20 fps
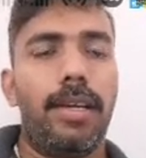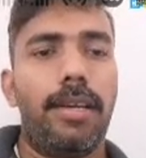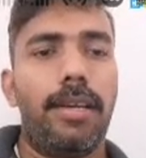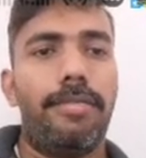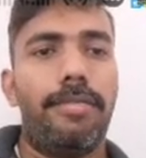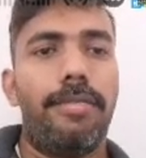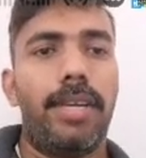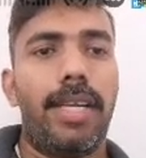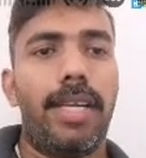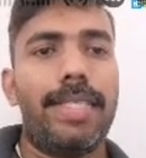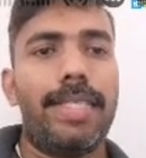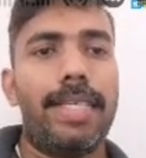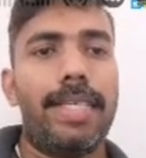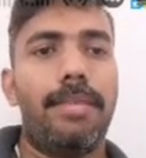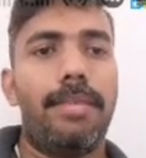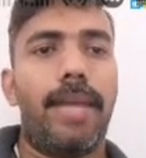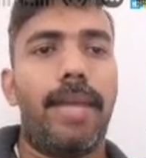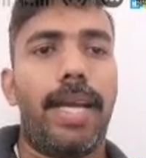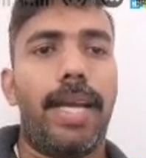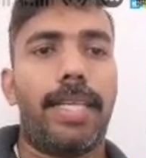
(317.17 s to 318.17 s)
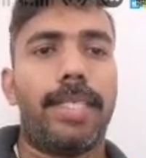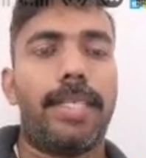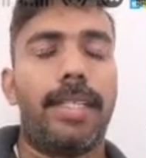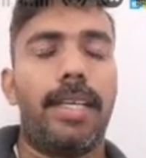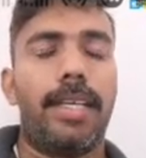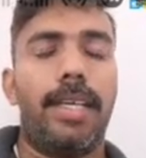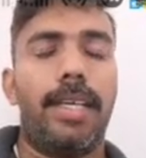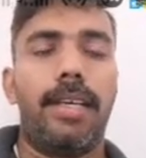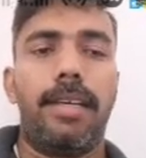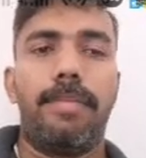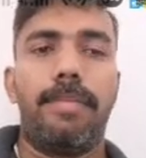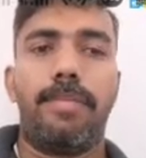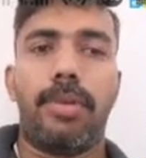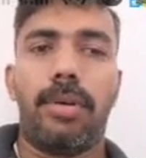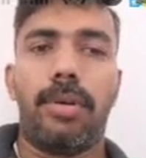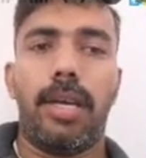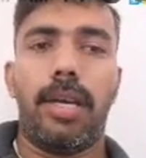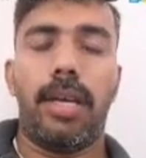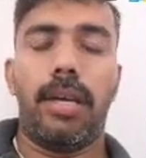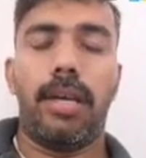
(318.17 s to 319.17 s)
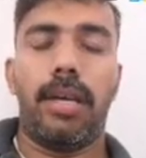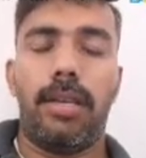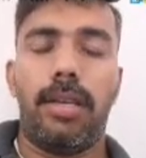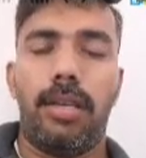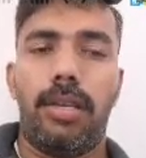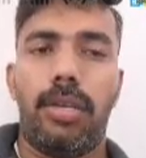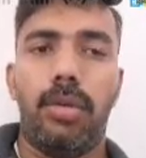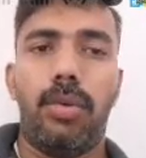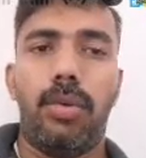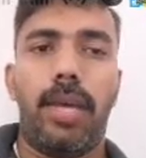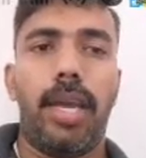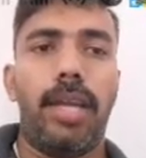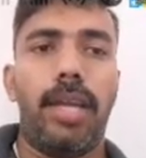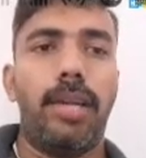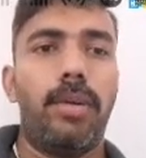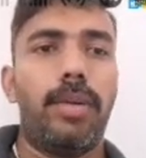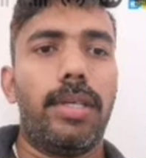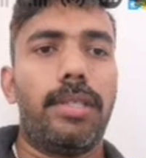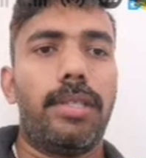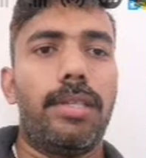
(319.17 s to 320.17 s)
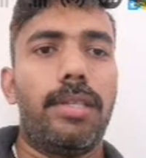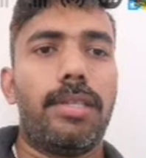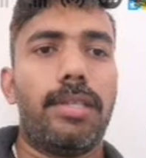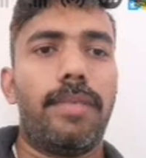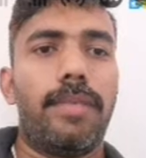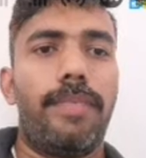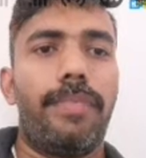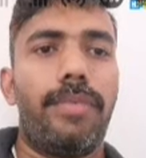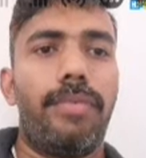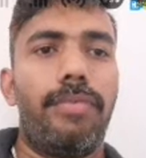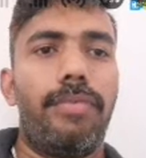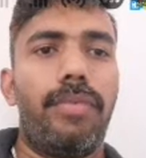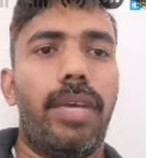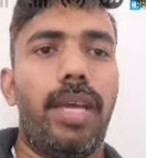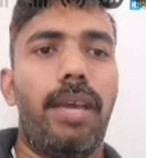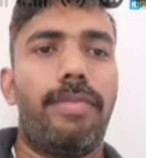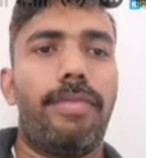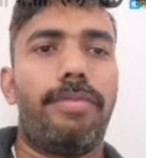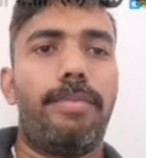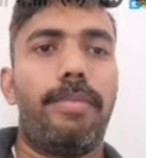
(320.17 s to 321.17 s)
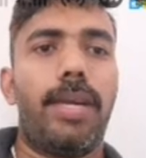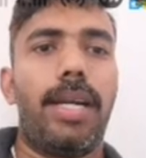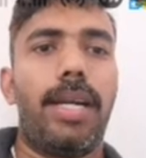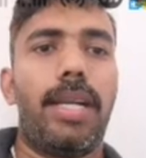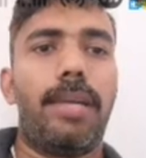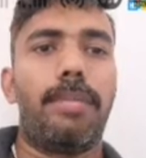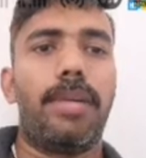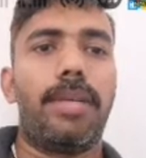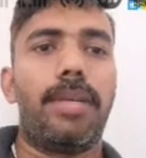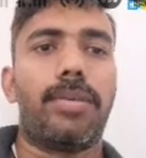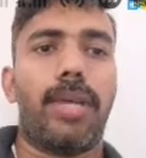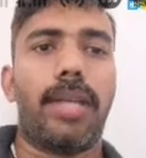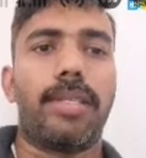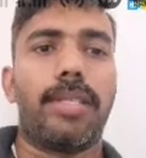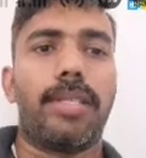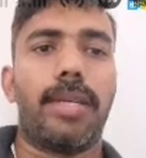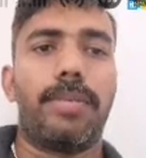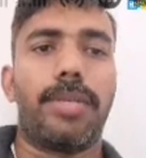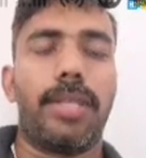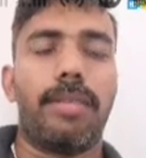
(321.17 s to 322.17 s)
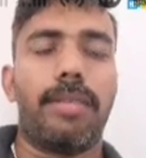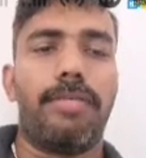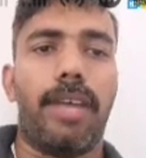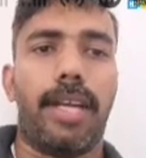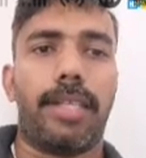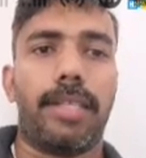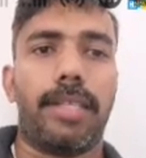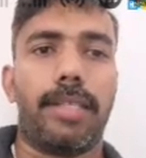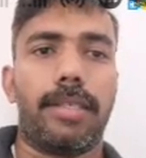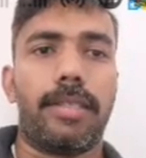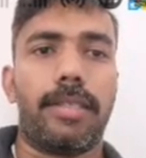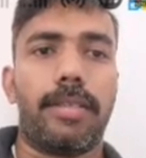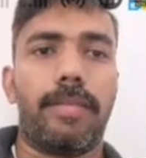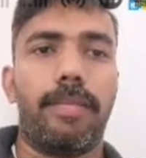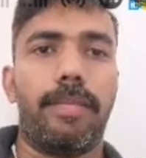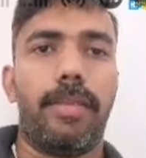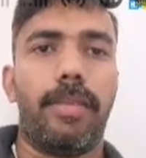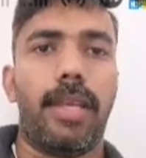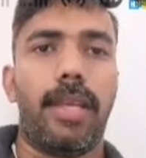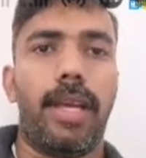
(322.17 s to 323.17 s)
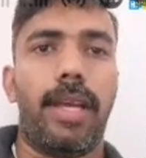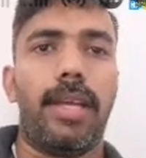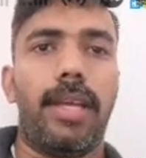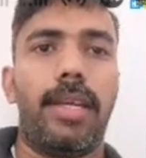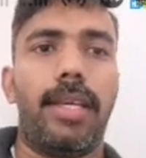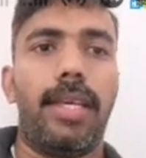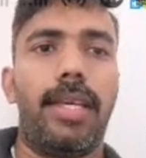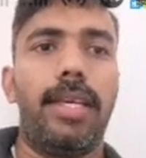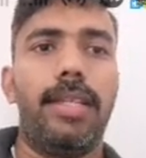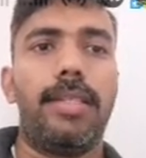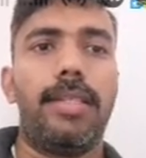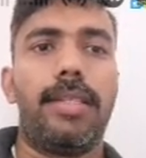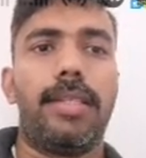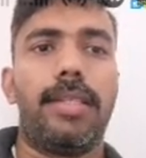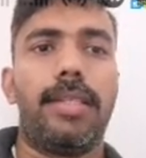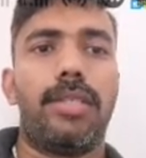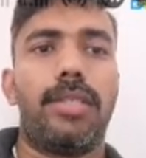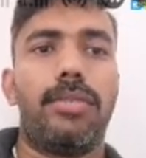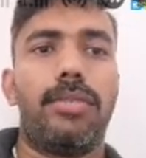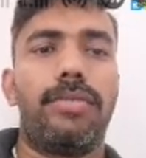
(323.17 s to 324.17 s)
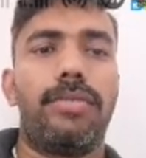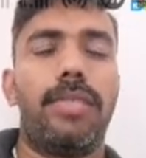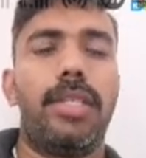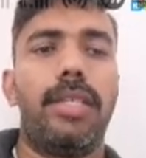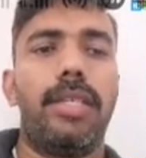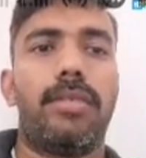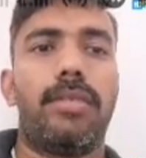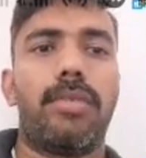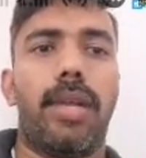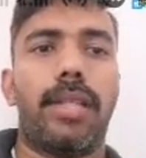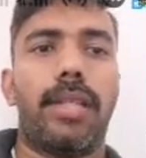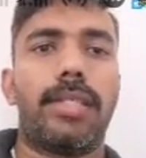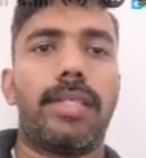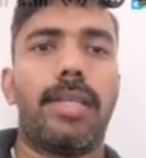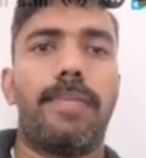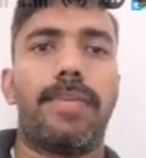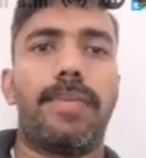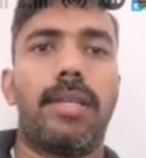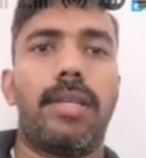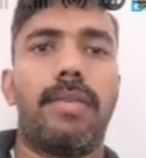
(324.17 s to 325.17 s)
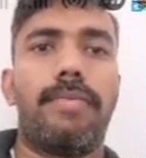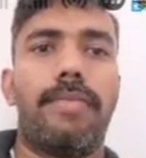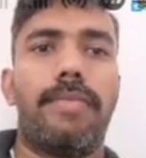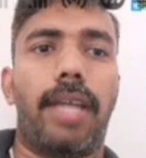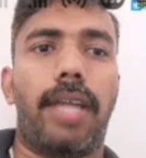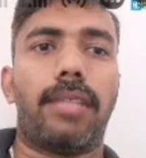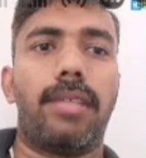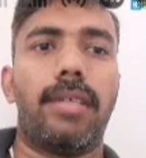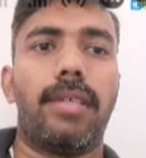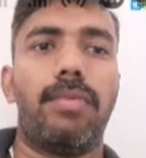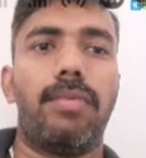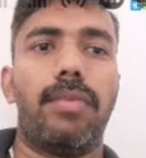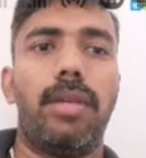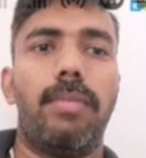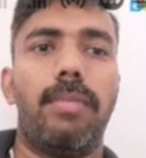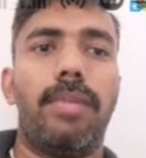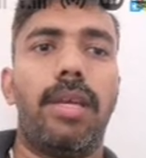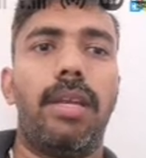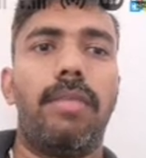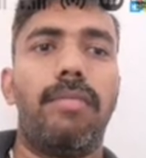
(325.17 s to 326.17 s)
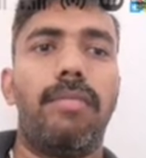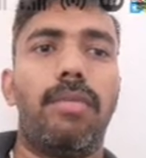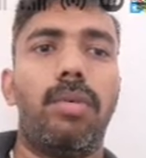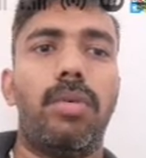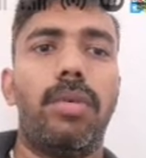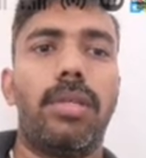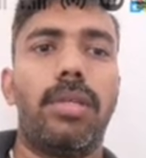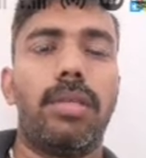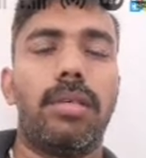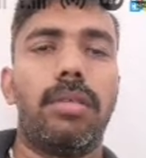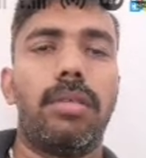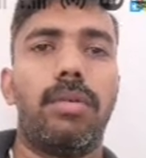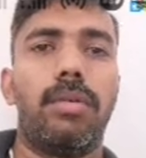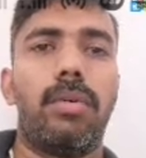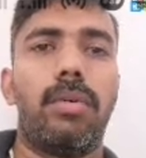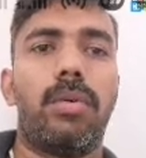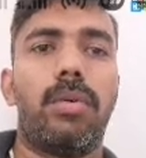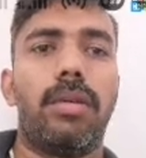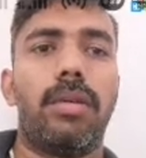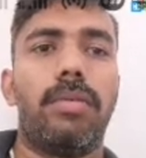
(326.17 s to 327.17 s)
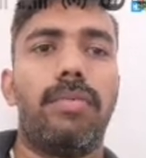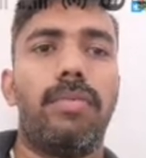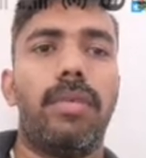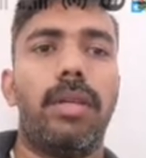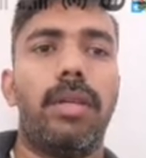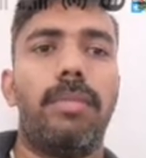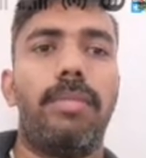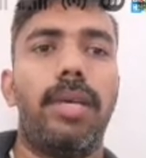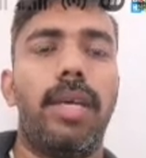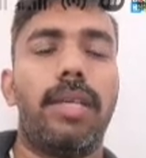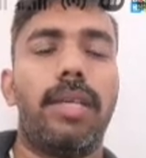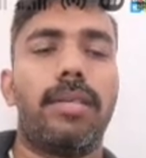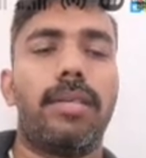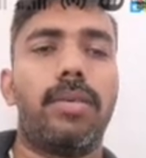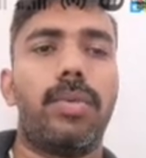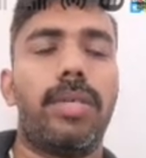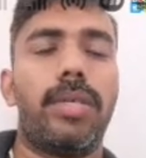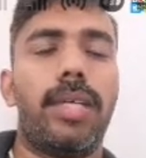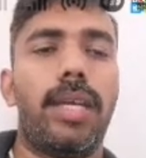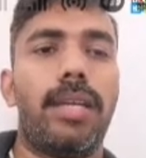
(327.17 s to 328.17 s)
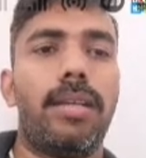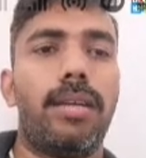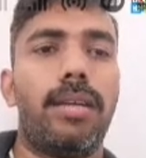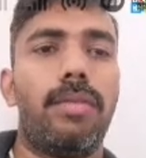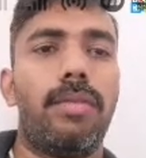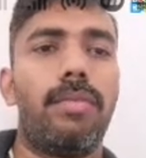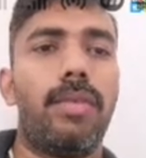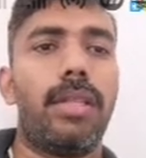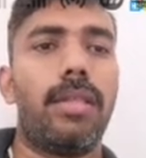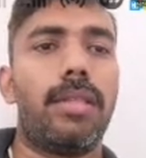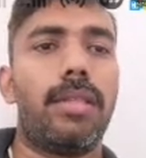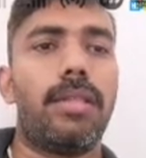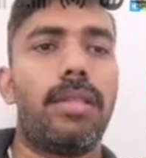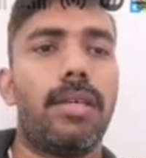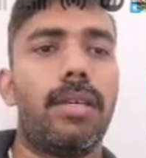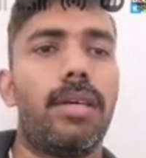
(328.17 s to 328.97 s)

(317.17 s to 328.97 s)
whereas in eukaryotic system we have multiple transcription factors, and each set of these transcription factors will be involved or will be associated with